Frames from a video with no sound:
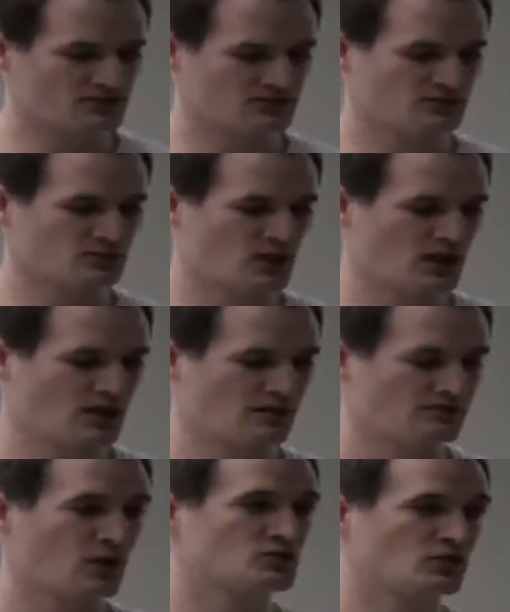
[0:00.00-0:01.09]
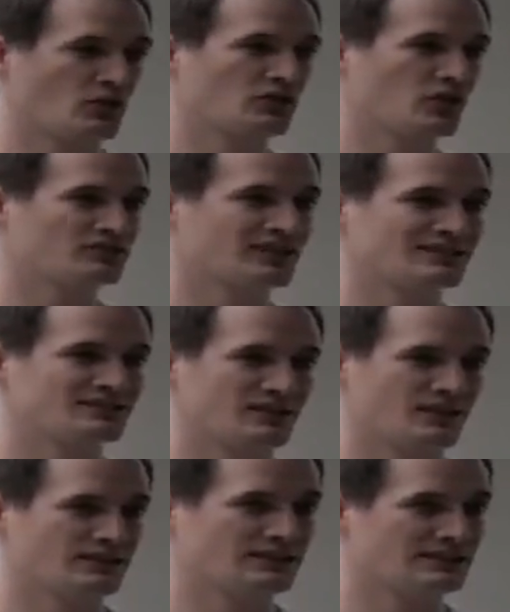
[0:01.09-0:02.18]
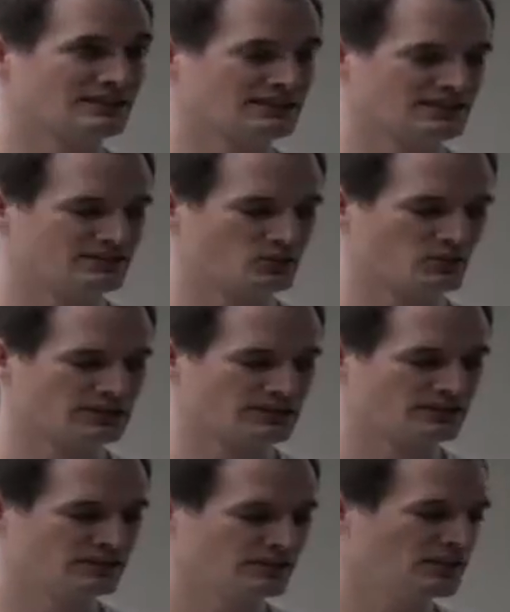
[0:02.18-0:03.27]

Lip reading: you to vote on the content in your wiki.